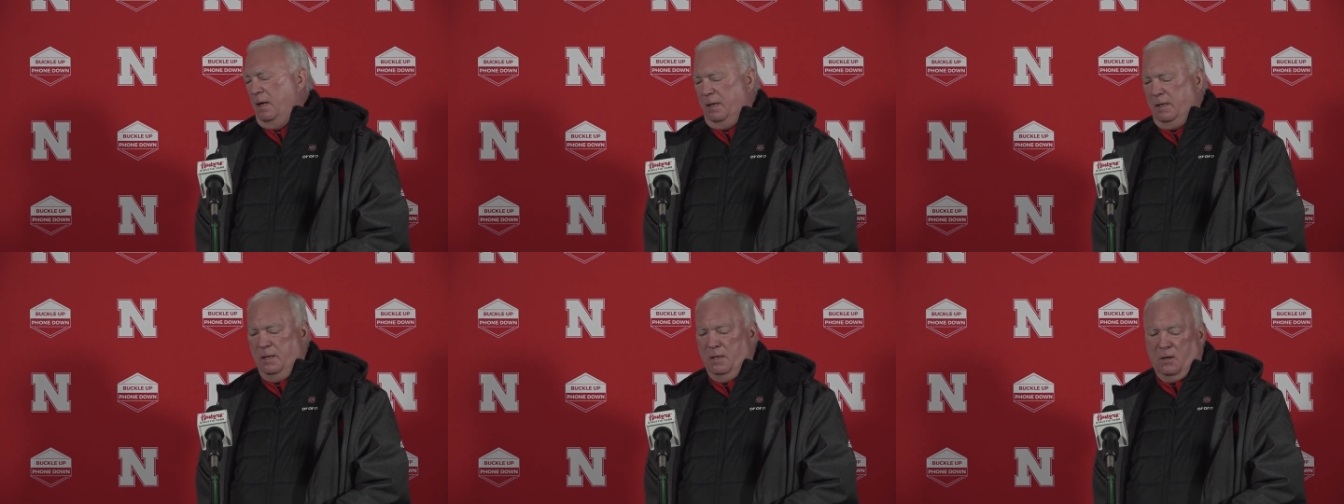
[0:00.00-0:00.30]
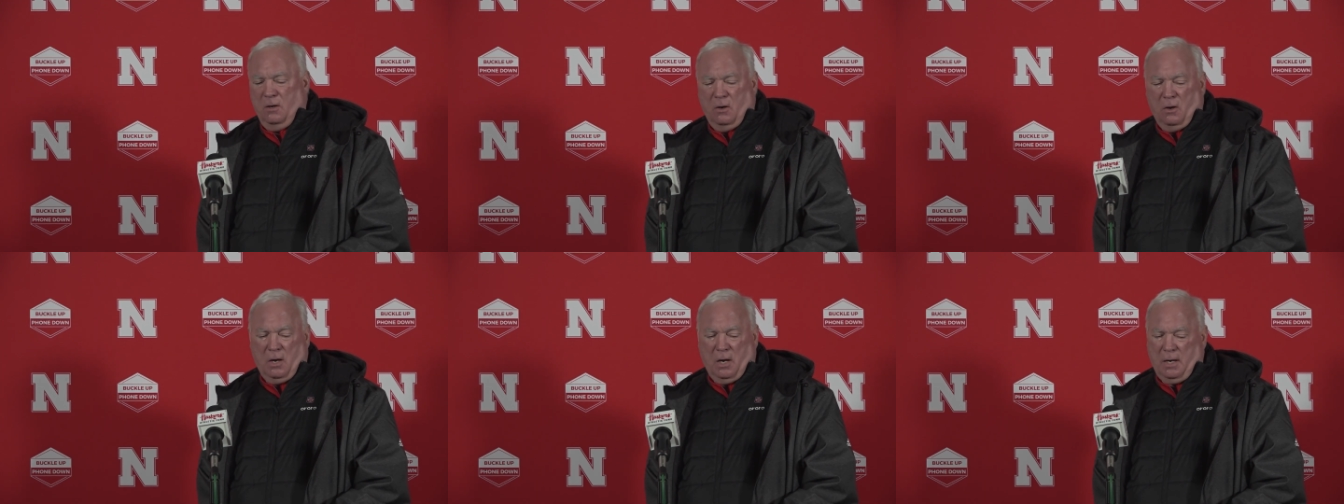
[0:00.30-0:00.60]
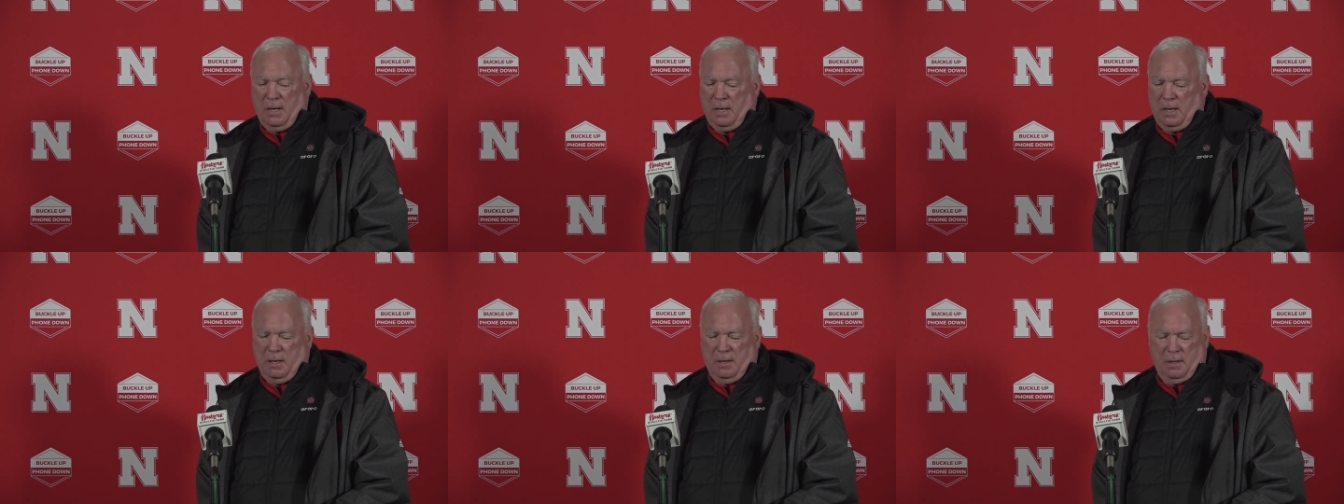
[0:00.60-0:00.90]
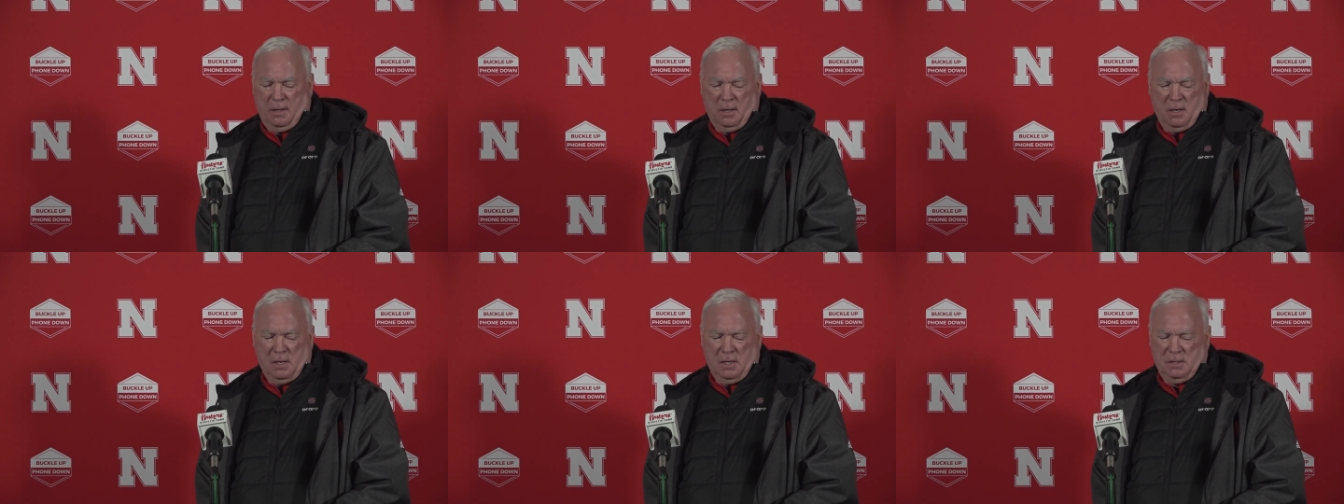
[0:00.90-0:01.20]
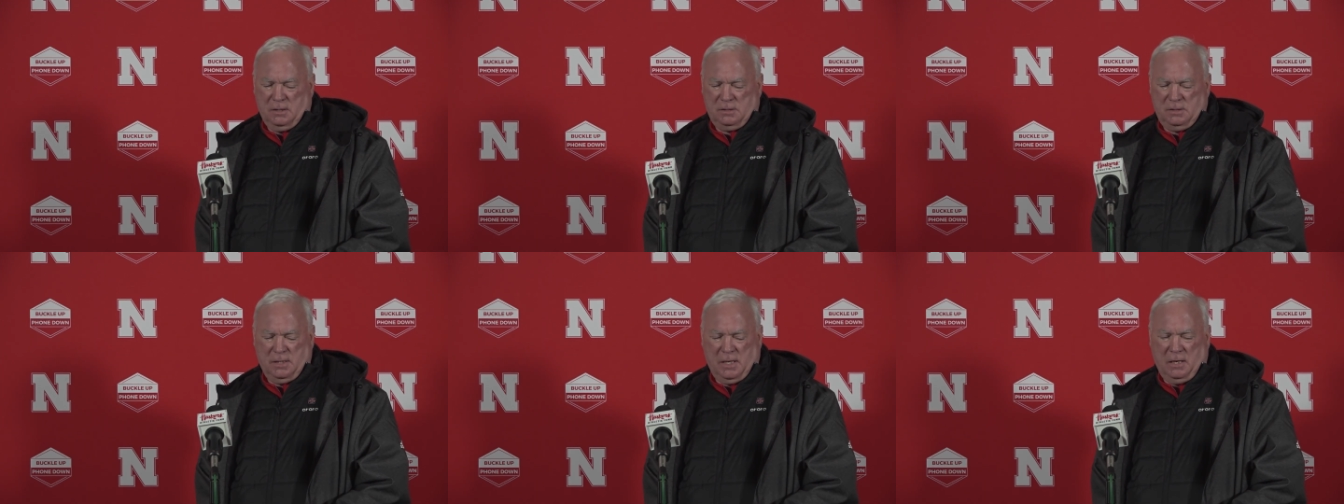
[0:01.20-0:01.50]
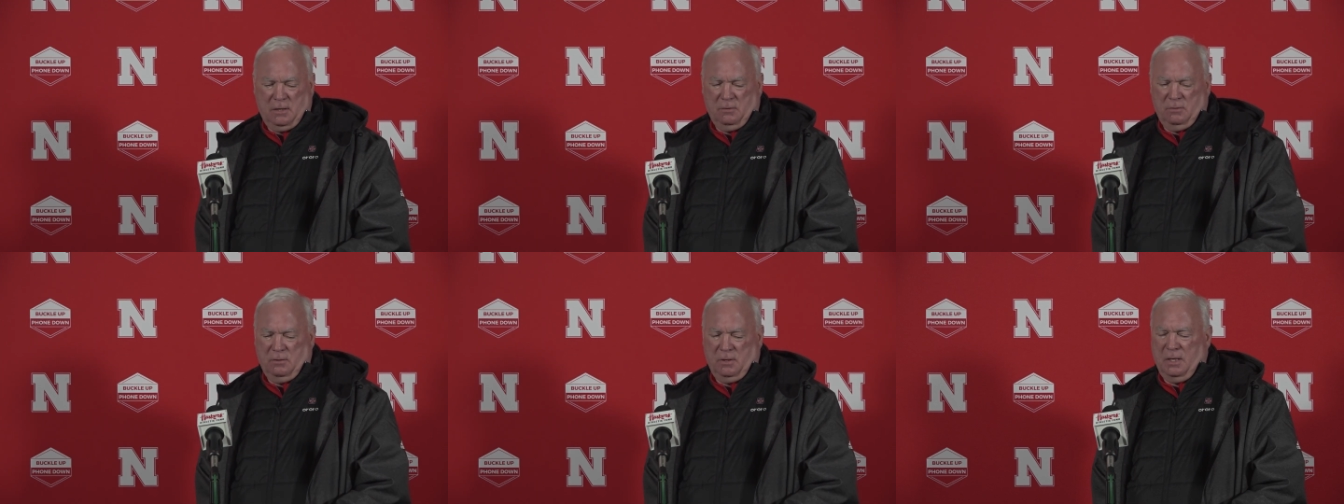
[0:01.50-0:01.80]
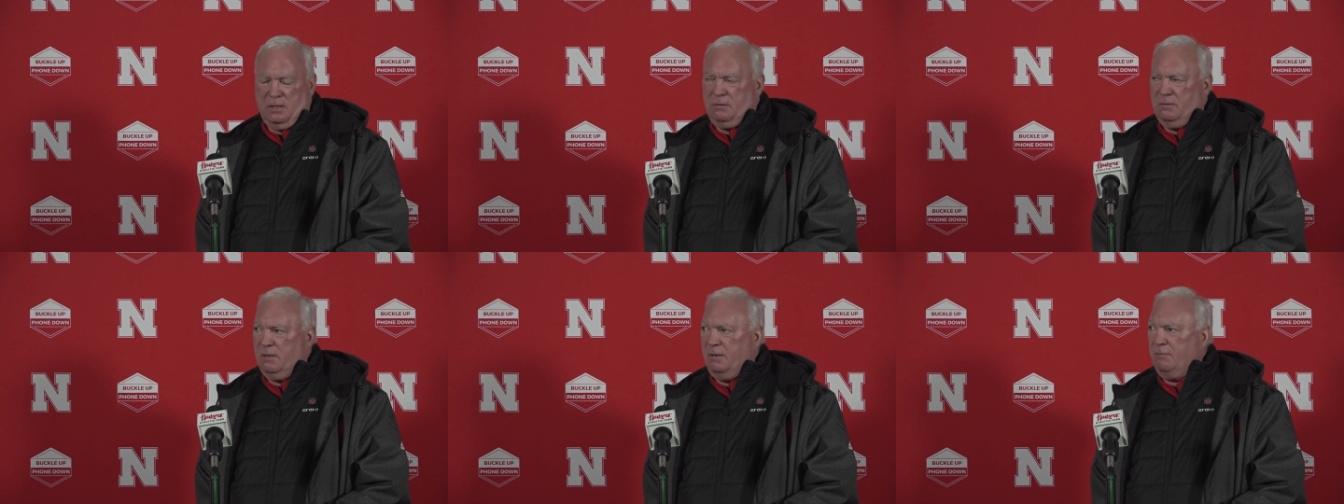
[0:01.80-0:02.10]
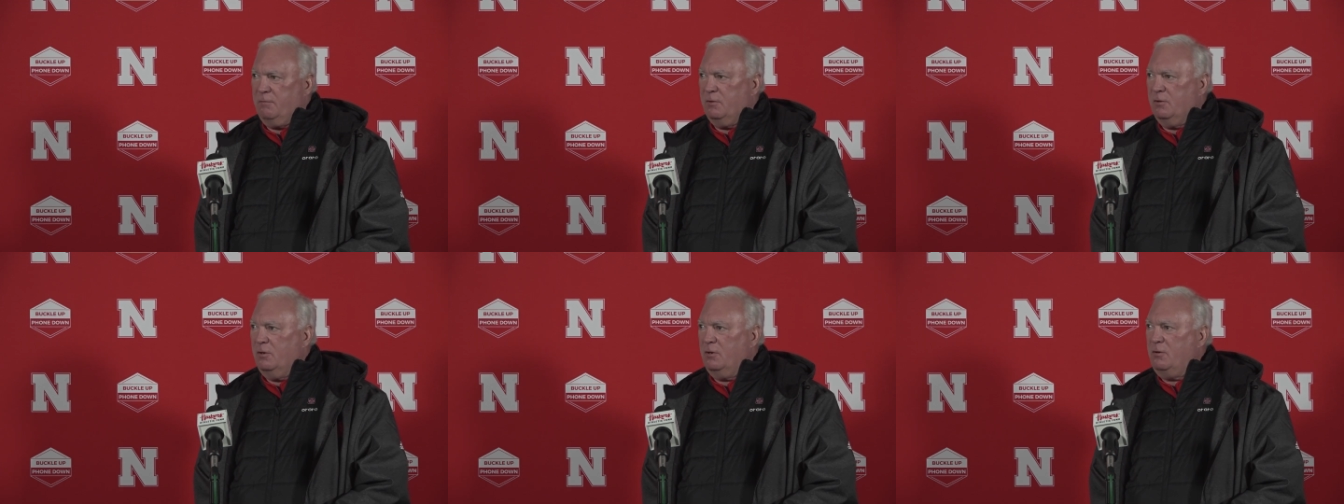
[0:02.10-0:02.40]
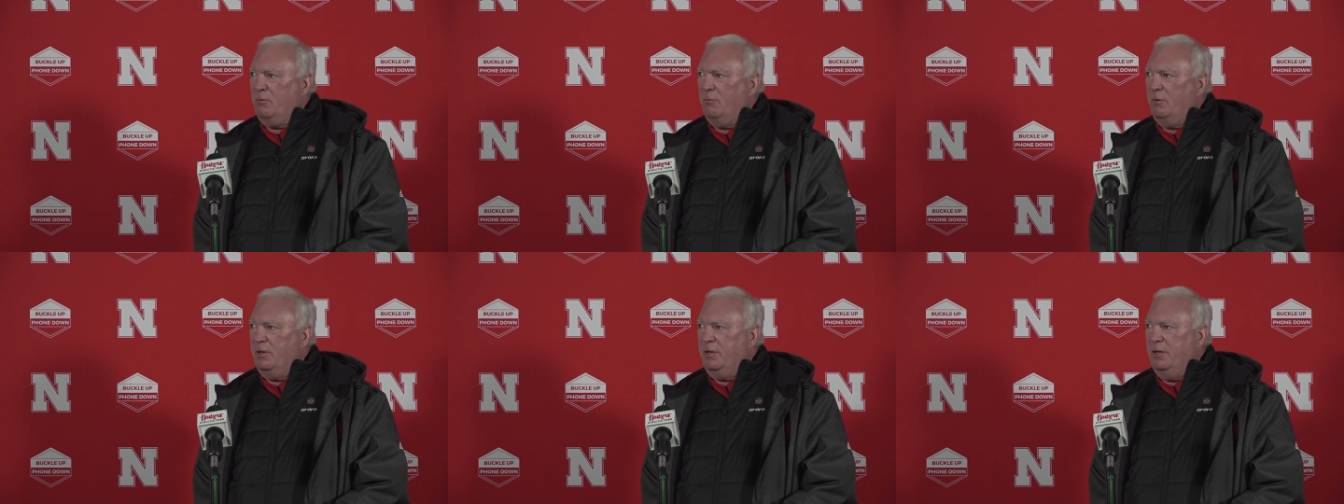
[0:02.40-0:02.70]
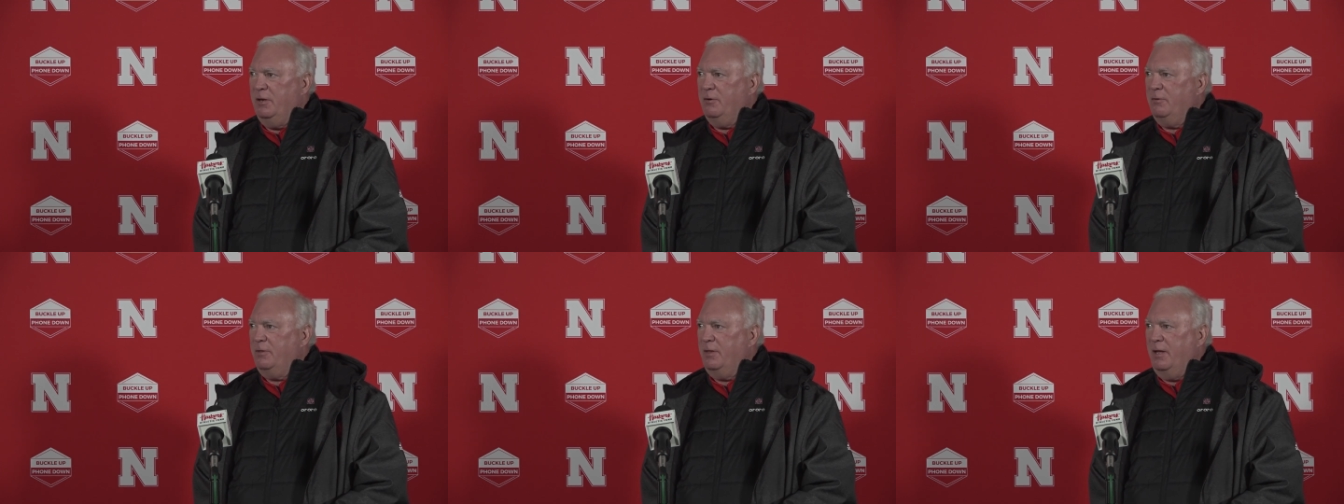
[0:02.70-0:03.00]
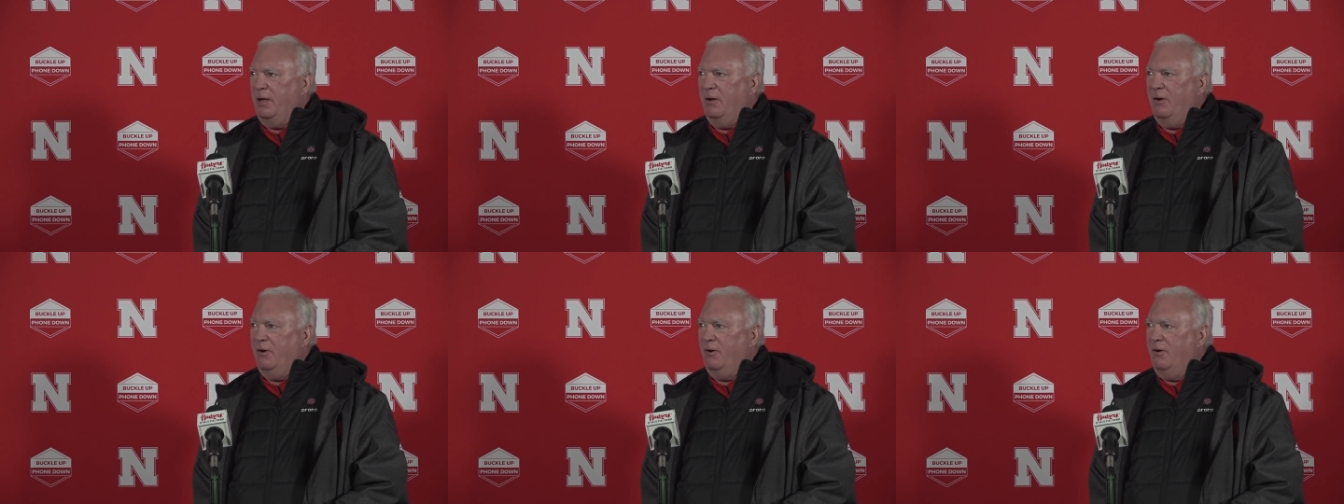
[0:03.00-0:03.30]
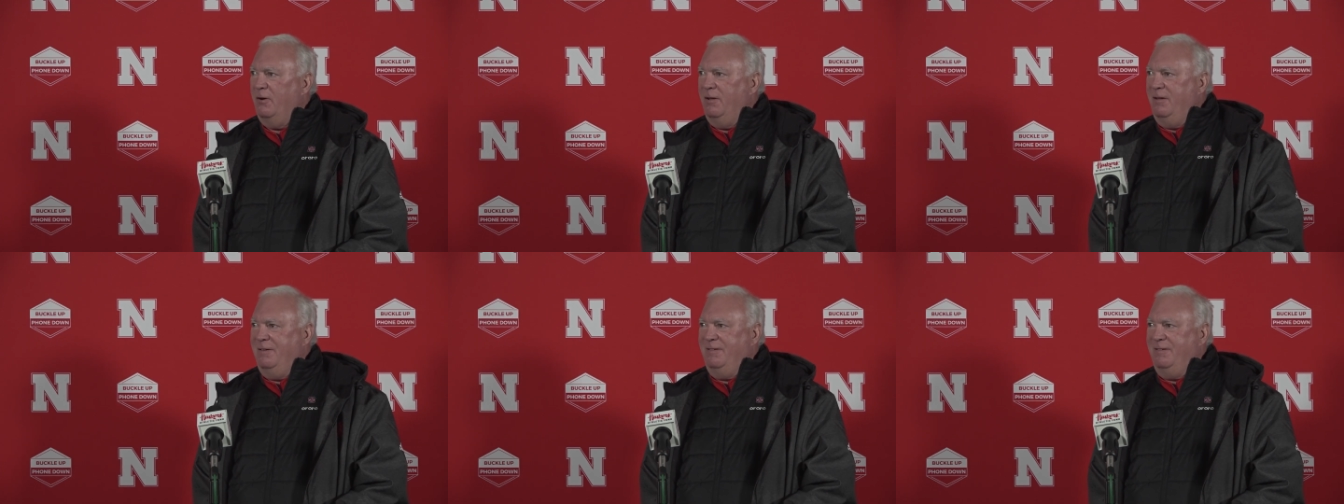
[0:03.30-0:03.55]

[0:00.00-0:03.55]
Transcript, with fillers: you know, I, I, honestly, I don't, I don't ever look at what year they are.